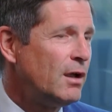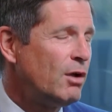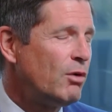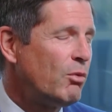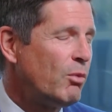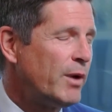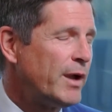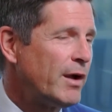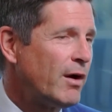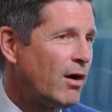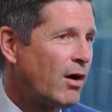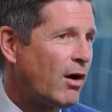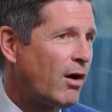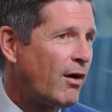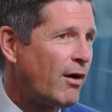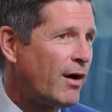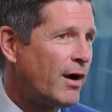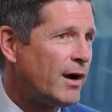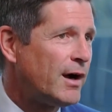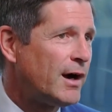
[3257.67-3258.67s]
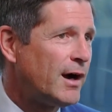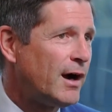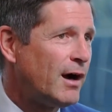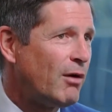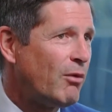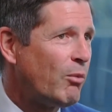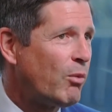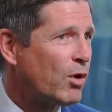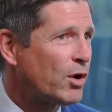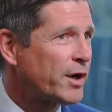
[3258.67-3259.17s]
We are
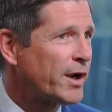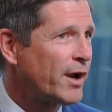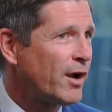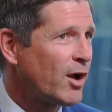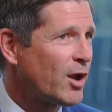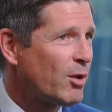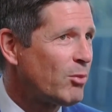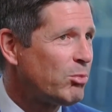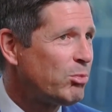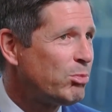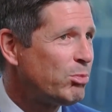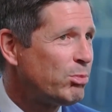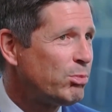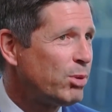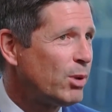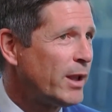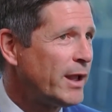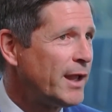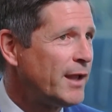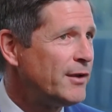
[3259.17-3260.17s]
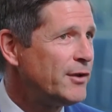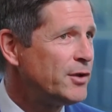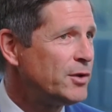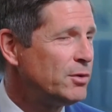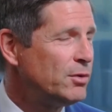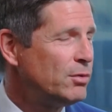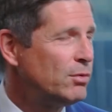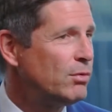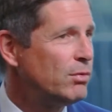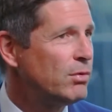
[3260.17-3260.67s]
working on a plan
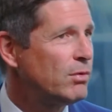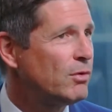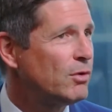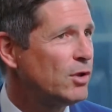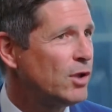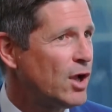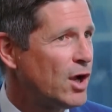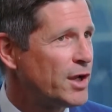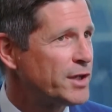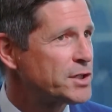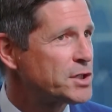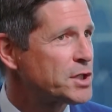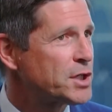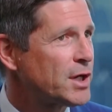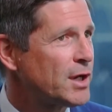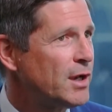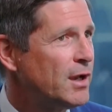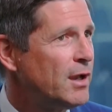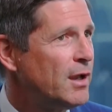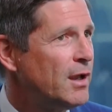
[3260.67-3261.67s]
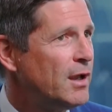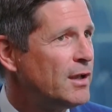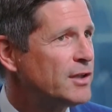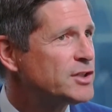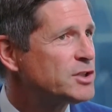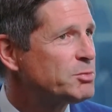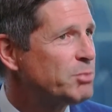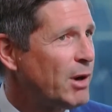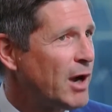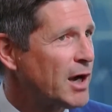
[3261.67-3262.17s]
to launch
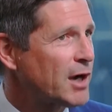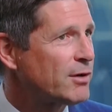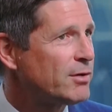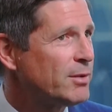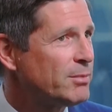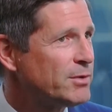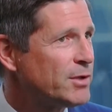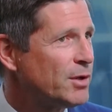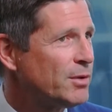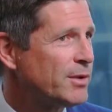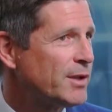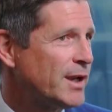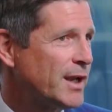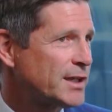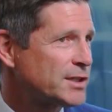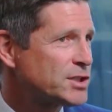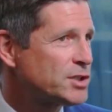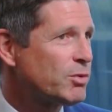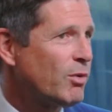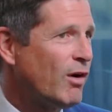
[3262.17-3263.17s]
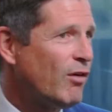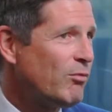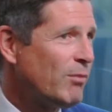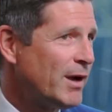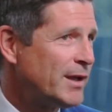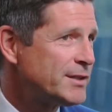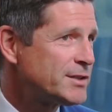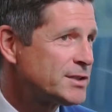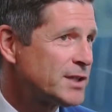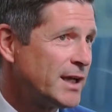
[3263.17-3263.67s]
spot crypto in the next 12
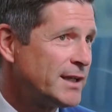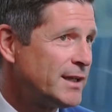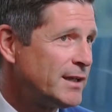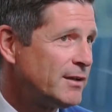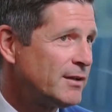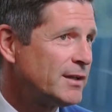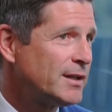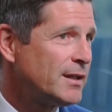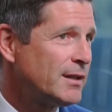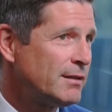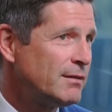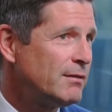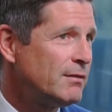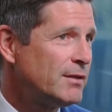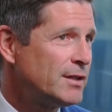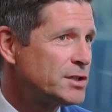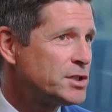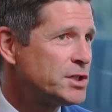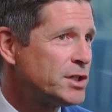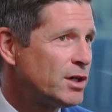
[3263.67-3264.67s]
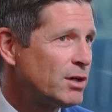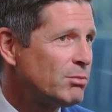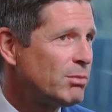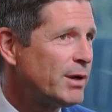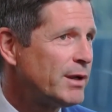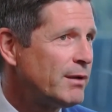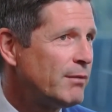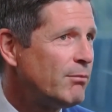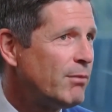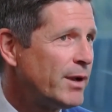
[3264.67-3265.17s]
months, ideally this year,
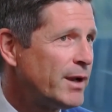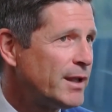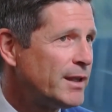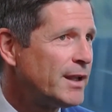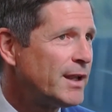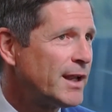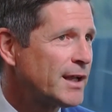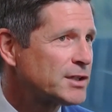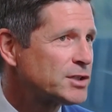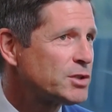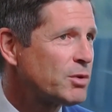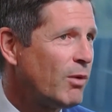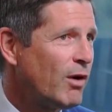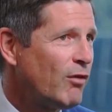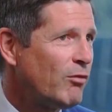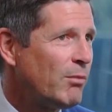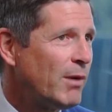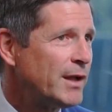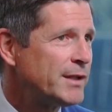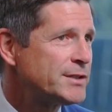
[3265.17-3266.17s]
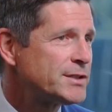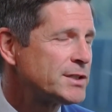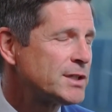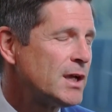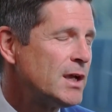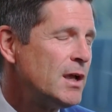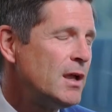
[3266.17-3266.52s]
but in the next 12 months.